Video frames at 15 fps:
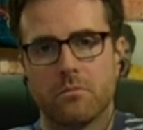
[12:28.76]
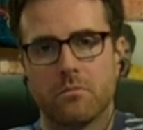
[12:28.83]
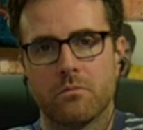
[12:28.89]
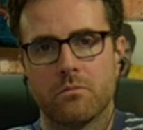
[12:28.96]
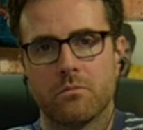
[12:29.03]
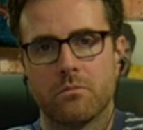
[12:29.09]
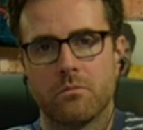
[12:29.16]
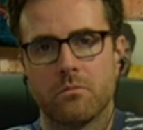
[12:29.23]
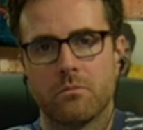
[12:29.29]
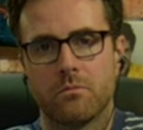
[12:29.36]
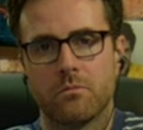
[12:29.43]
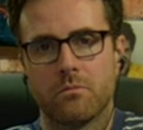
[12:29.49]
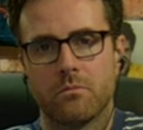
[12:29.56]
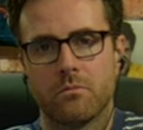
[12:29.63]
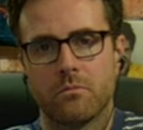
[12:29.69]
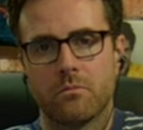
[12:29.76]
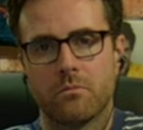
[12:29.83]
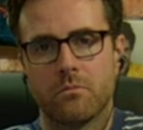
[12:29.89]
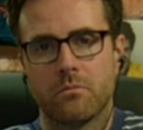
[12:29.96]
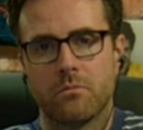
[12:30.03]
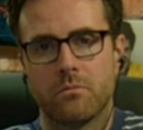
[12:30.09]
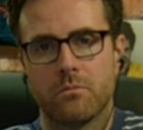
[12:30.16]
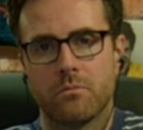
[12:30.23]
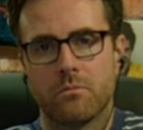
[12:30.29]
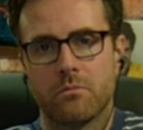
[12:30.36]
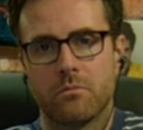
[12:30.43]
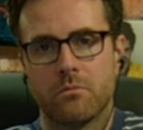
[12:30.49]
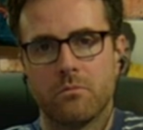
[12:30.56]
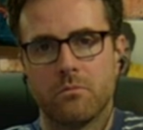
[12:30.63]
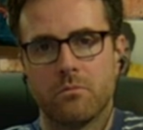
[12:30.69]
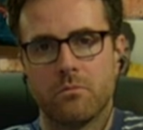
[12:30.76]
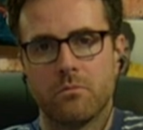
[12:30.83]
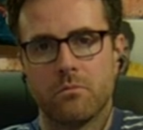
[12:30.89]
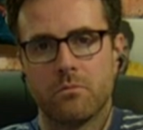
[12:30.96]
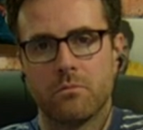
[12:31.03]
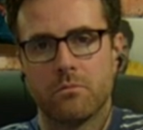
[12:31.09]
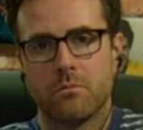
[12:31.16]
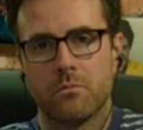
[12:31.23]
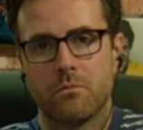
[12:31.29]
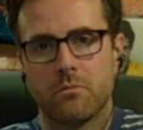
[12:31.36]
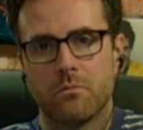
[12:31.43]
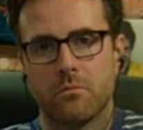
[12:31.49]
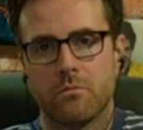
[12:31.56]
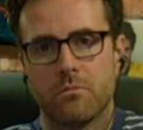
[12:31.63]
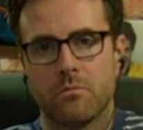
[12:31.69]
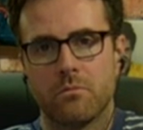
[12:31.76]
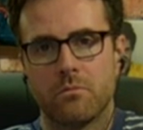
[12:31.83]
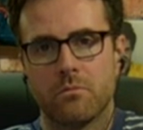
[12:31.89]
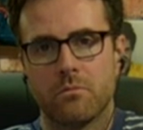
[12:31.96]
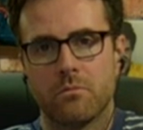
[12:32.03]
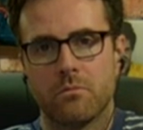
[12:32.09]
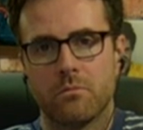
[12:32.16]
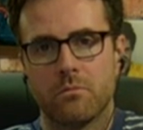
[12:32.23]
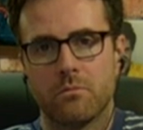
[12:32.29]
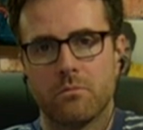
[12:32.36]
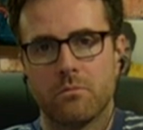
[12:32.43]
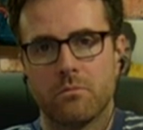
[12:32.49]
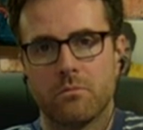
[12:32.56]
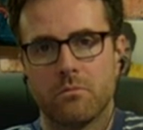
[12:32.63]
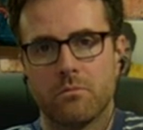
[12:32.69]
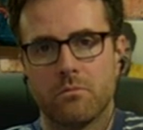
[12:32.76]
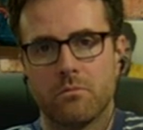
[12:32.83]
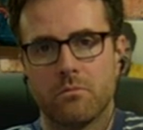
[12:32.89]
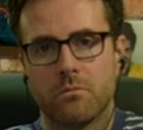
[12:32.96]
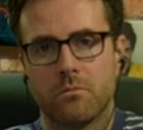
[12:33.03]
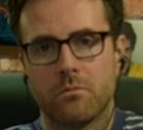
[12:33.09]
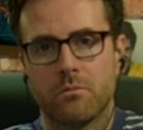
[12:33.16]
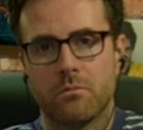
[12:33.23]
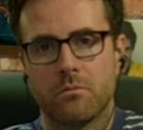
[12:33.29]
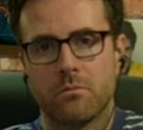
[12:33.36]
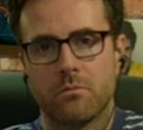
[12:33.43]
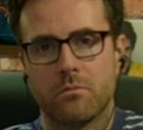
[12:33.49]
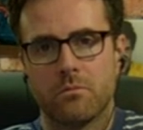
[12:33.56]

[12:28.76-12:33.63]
(not speaking)